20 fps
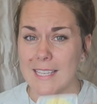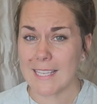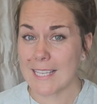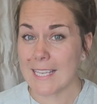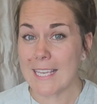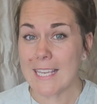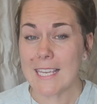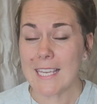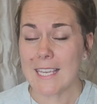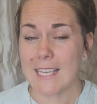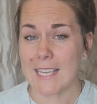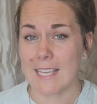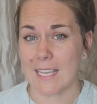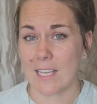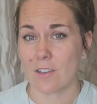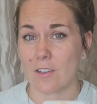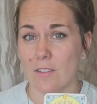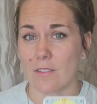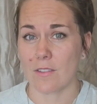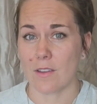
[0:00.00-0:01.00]
key
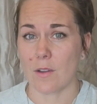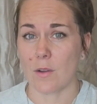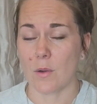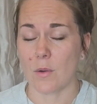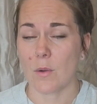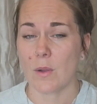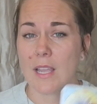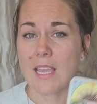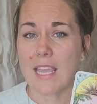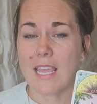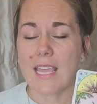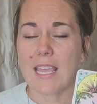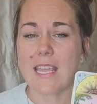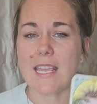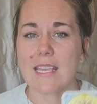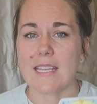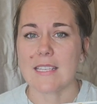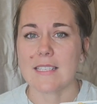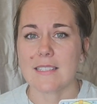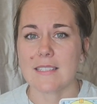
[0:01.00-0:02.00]
here, though,
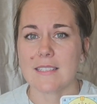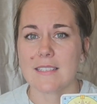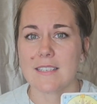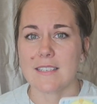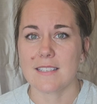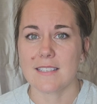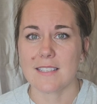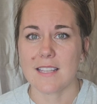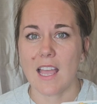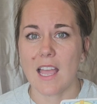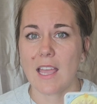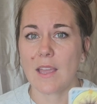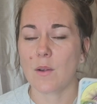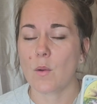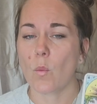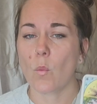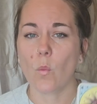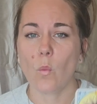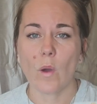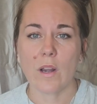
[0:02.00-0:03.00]
is to
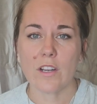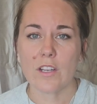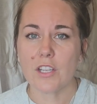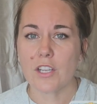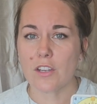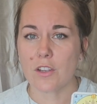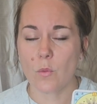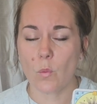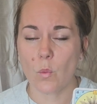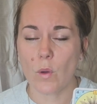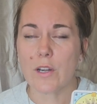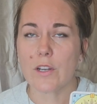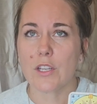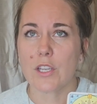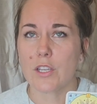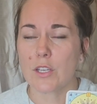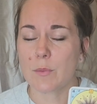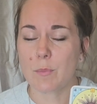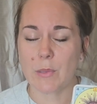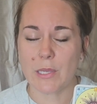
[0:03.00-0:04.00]
decide what are
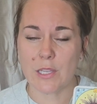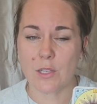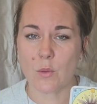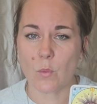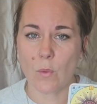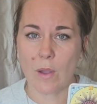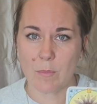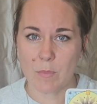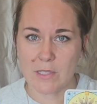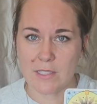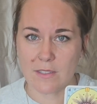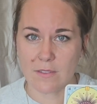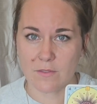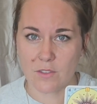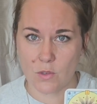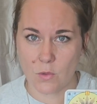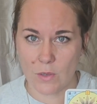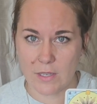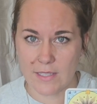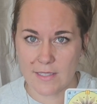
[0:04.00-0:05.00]
going to be your weapons of
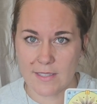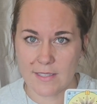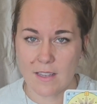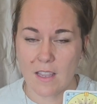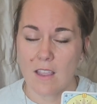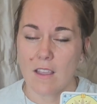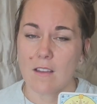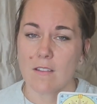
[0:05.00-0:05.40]
choice.